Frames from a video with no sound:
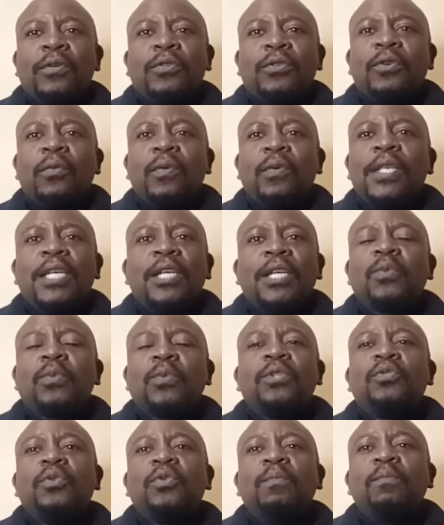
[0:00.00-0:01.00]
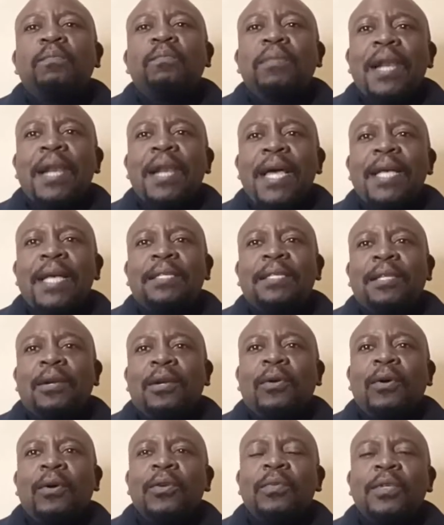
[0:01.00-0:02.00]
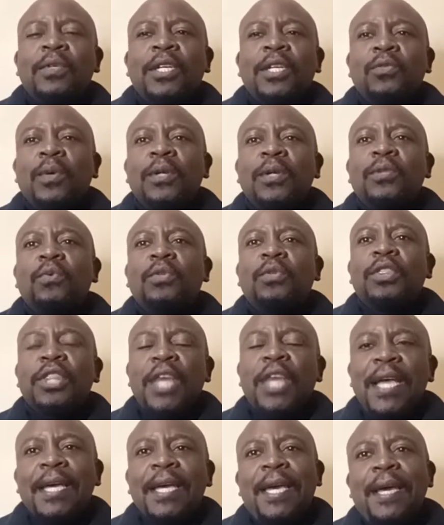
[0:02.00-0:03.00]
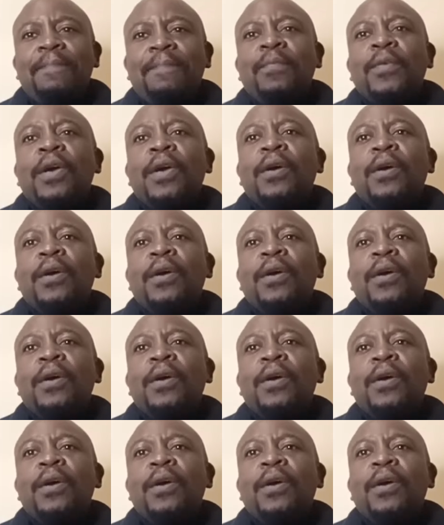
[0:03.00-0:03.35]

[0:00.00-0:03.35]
So we just want to bless the Lord. We just want to thank Him.